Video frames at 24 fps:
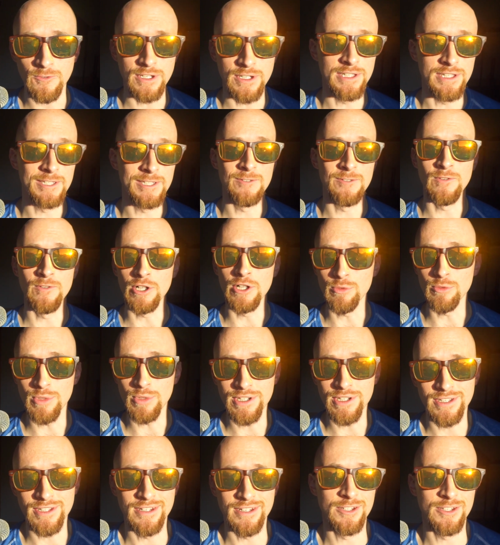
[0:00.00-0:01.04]
in his
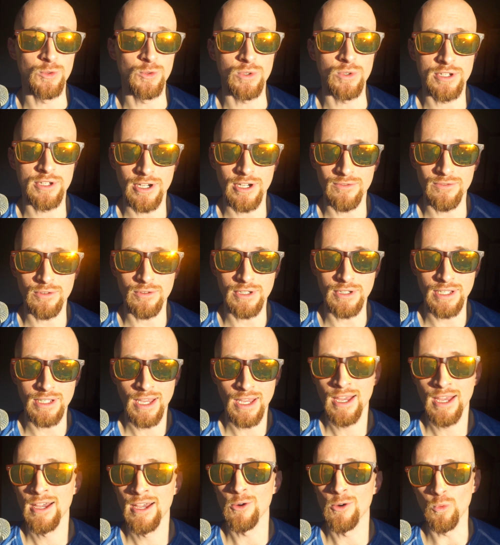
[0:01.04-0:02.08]
development, in his recovery
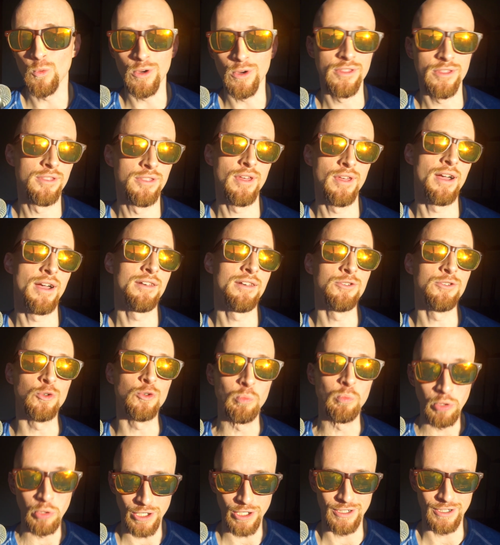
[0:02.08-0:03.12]
with that
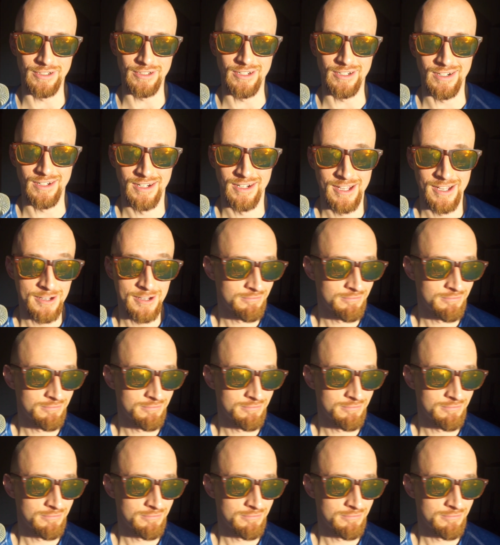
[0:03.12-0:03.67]
new partner.